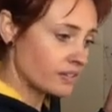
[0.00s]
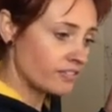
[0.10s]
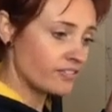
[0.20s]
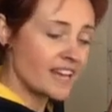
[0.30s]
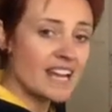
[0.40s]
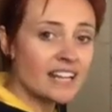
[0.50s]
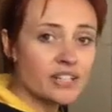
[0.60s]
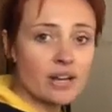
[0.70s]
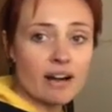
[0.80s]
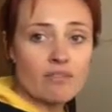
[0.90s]
feeling
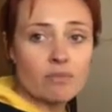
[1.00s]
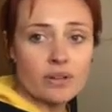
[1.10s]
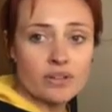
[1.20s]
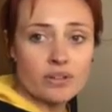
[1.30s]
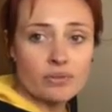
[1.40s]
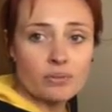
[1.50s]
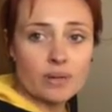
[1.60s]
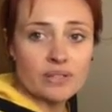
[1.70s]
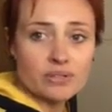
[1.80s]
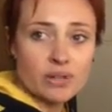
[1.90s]
you have when you
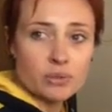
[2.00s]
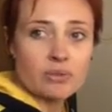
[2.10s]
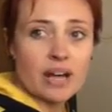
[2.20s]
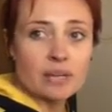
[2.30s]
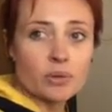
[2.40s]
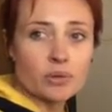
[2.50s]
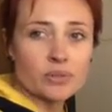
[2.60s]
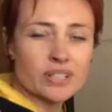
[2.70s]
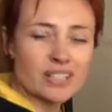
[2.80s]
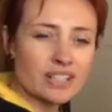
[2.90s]
interact with
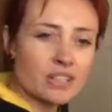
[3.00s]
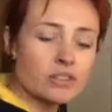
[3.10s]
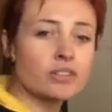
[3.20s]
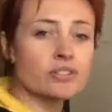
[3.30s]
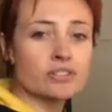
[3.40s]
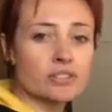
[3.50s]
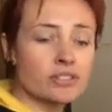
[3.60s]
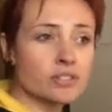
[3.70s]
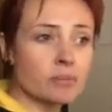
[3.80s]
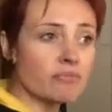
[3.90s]
animals.
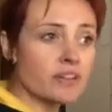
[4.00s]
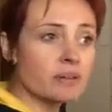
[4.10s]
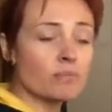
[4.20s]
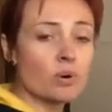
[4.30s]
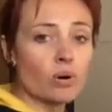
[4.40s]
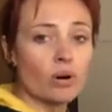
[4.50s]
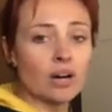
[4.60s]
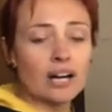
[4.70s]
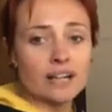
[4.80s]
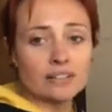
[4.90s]
There's something more.